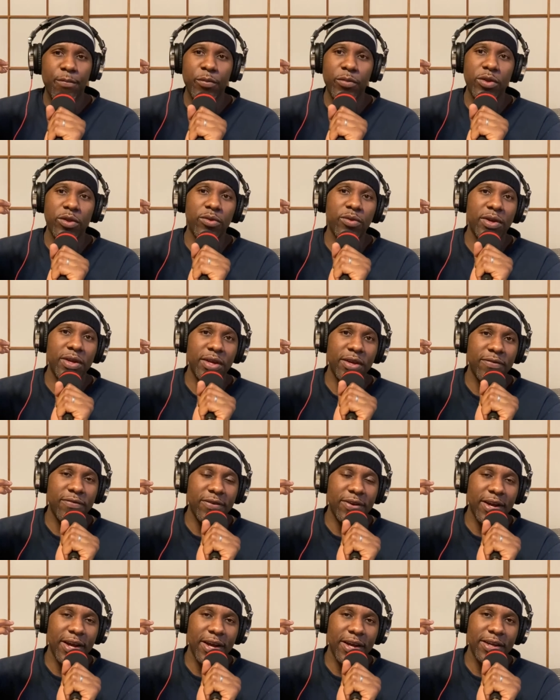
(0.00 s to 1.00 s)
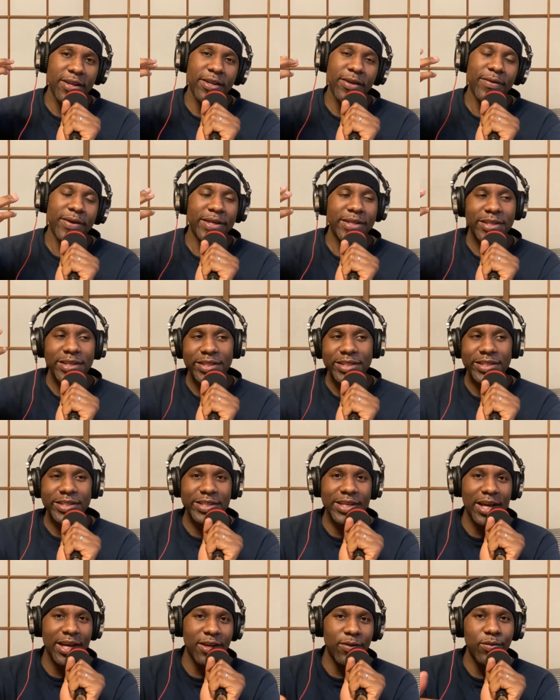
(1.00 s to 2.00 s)
you can either, and this is
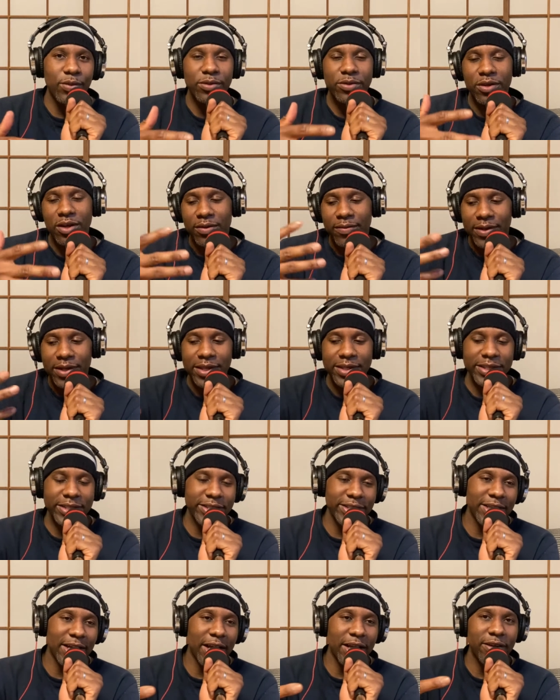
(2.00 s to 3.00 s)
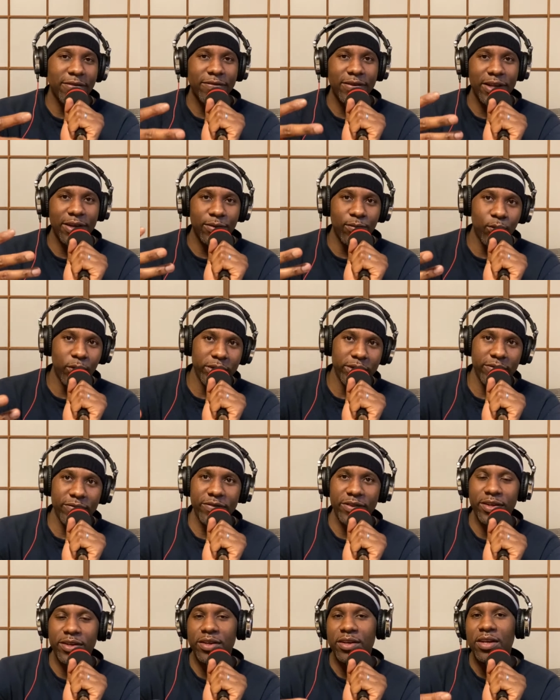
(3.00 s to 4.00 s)
we were talking about like, this is kind of like one
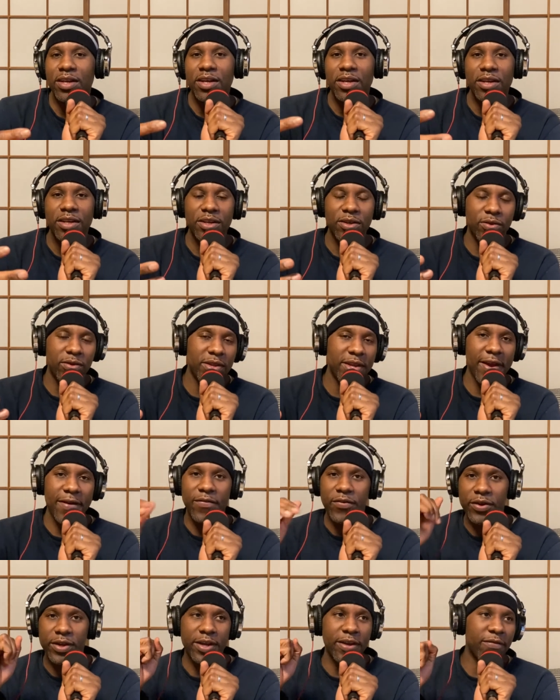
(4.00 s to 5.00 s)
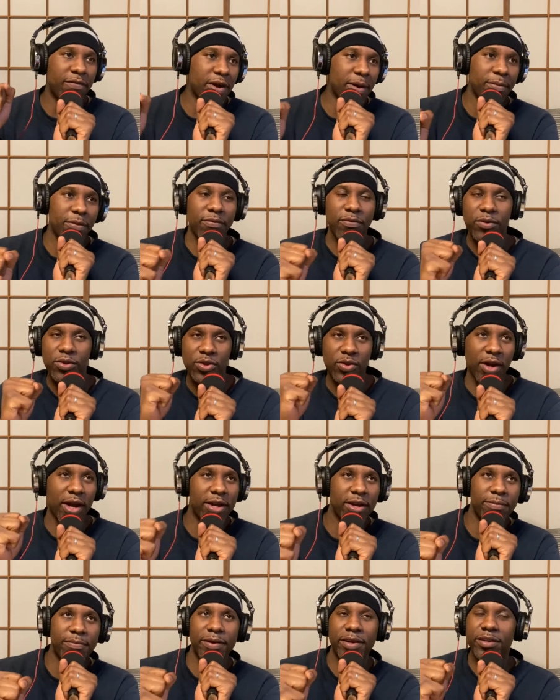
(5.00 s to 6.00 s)
of the, never give up. If you try
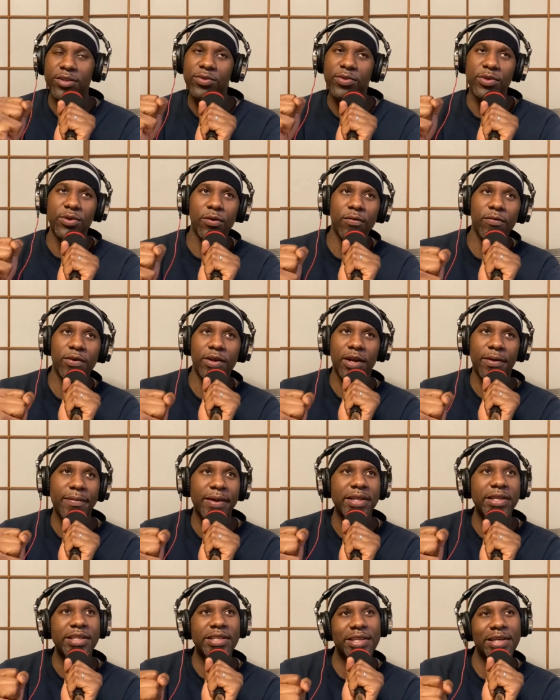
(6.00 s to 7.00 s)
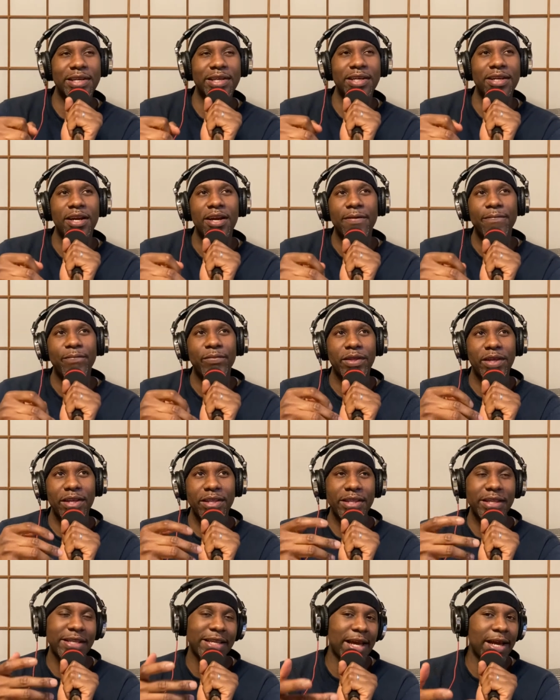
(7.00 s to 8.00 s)
your best, you can overcome anything.
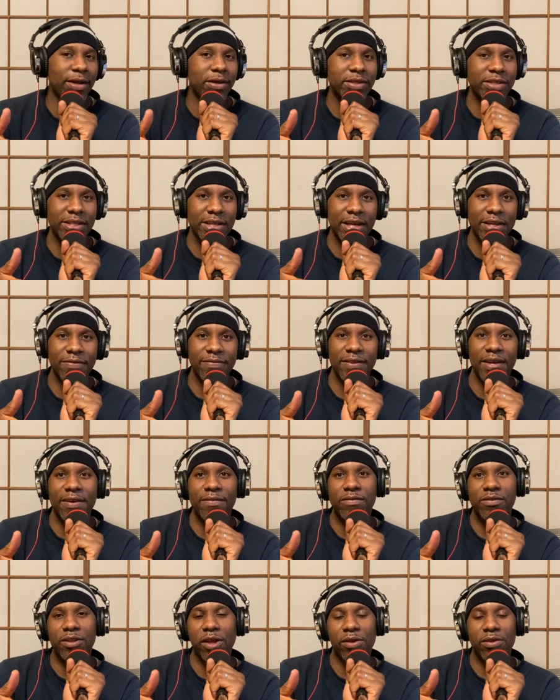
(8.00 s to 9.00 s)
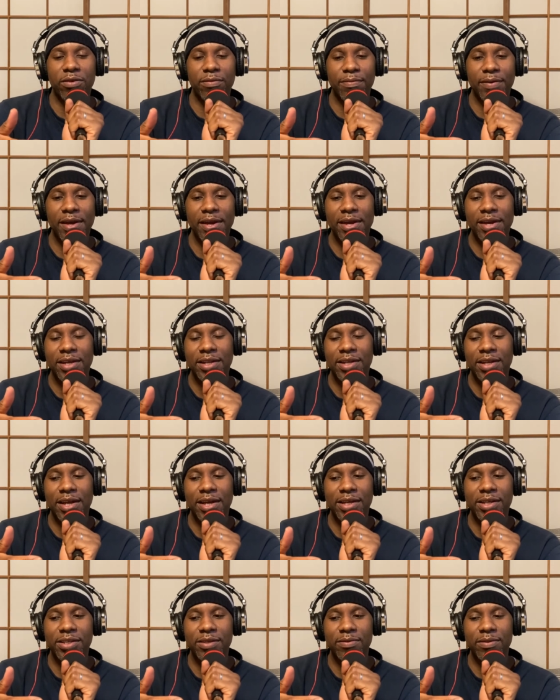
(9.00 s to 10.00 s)
And the downside of that is Japan,
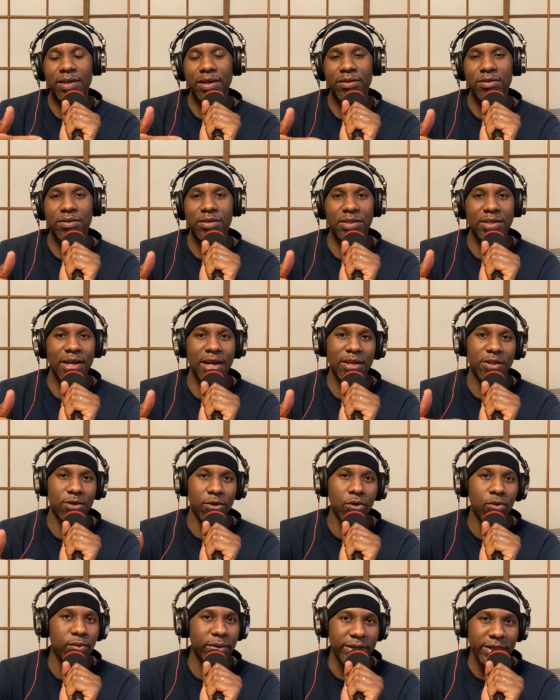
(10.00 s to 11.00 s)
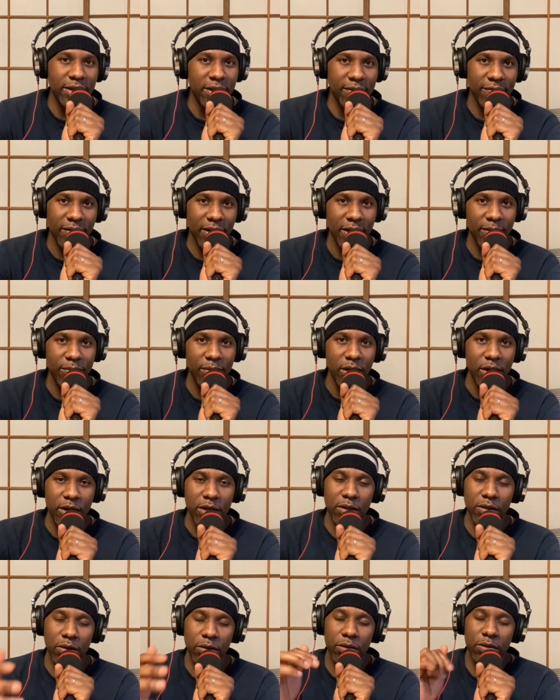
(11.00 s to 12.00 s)
like sometimes you just got to know when to give up.
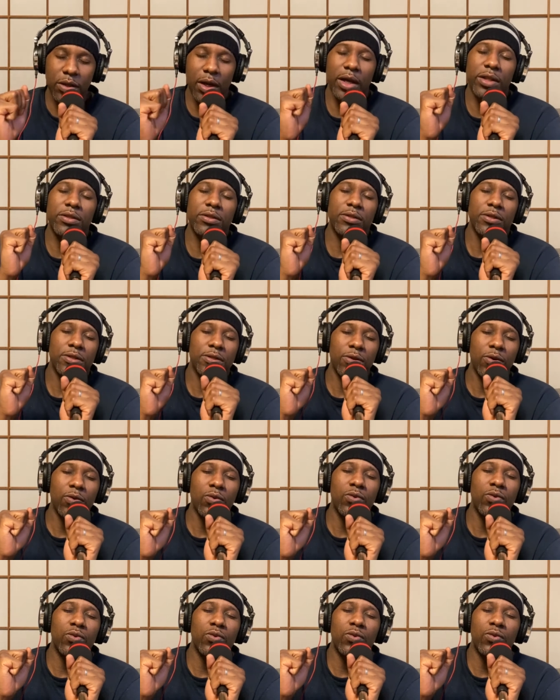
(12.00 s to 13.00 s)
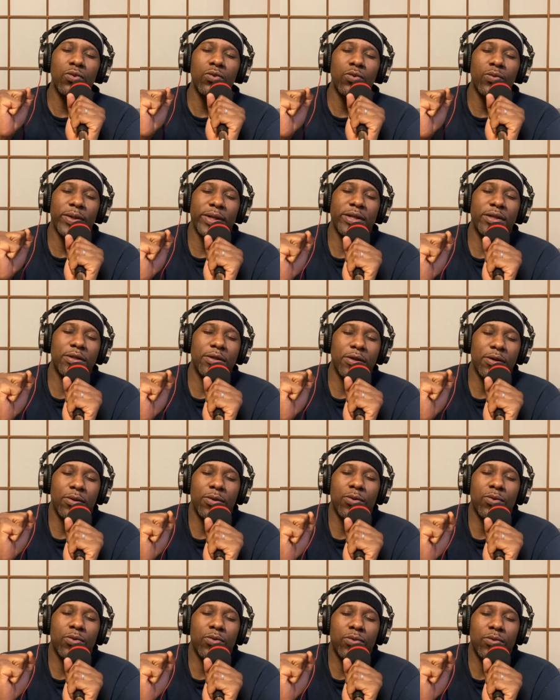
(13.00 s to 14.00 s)
You got to know when to
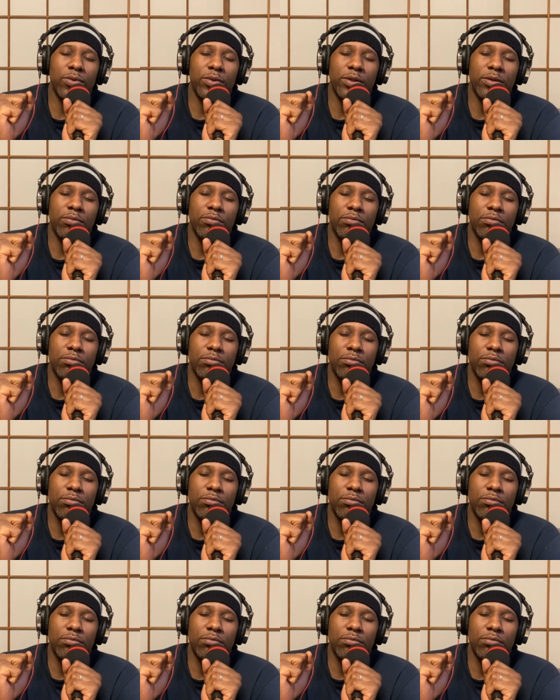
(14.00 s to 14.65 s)
hold them.